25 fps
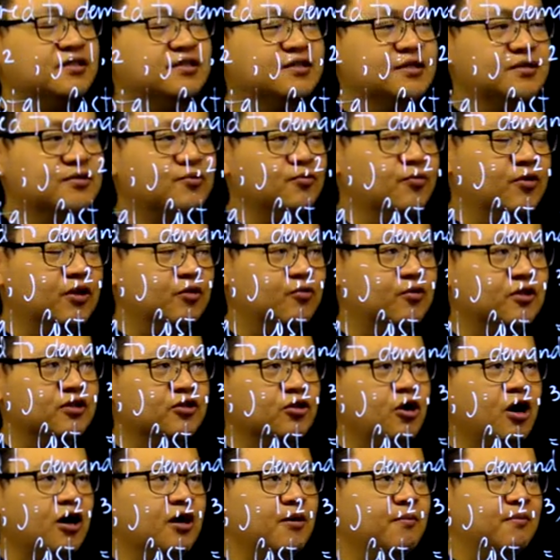is, we'll
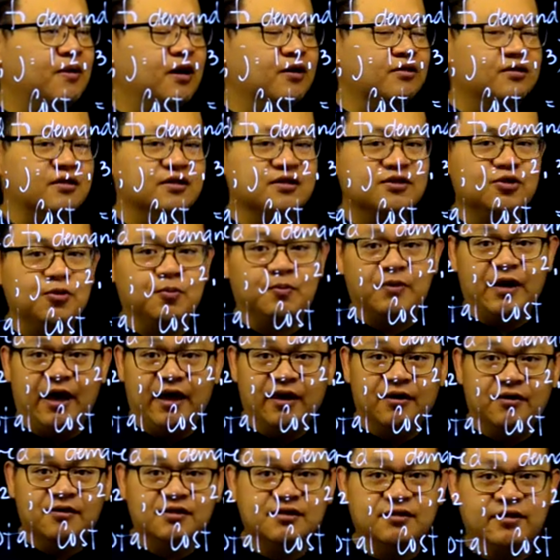talk about the supply
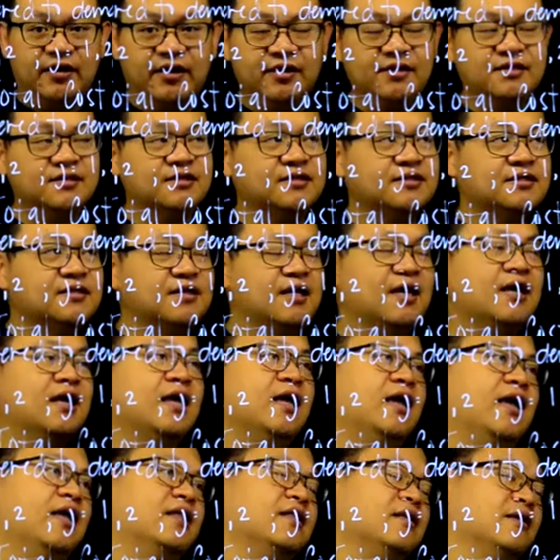constraints,
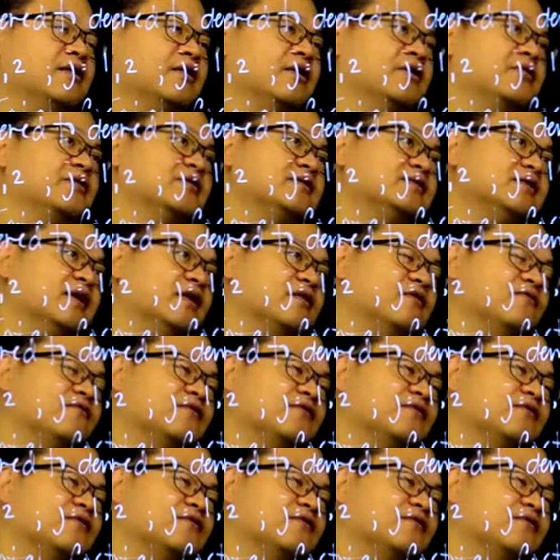and another set of